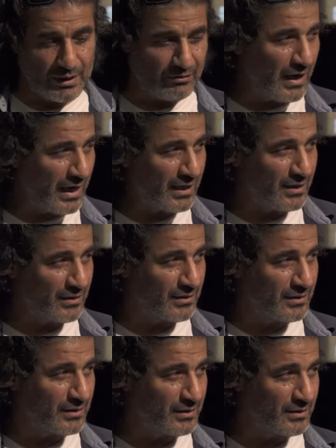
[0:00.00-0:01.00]
Iraq,
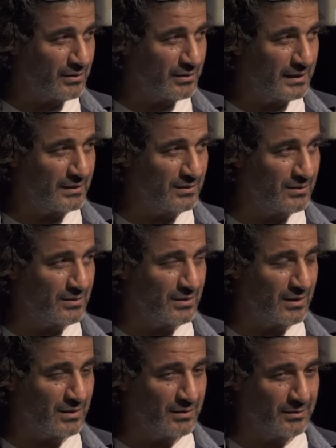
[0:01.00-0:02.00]
it's
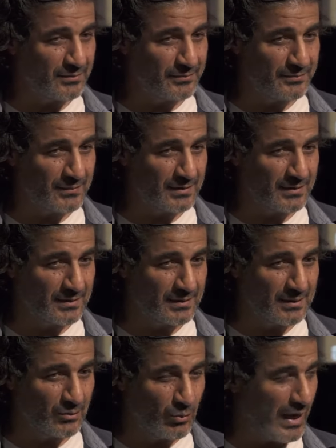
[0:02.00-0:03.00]

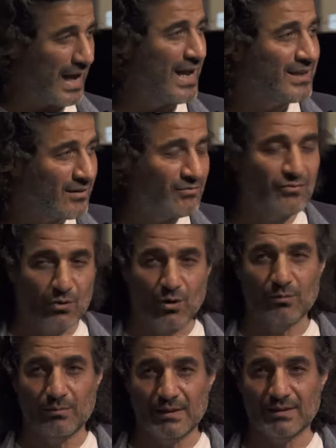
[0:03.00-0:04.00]
where I come
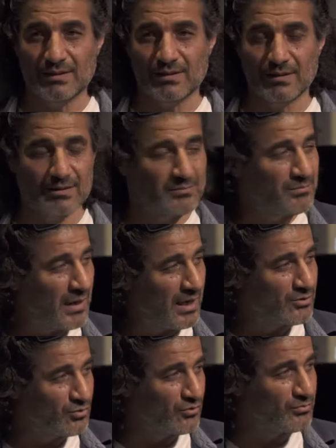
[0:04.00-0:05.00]
from. It's
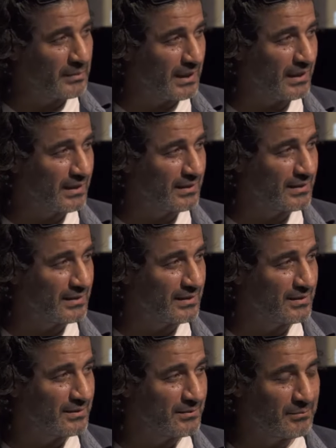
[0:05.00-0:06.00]
part of me.
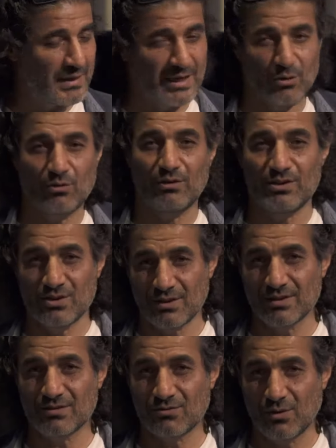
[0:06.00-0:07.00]
My
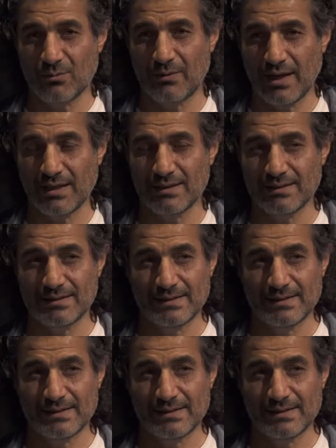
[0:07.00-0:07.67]
origin is from there.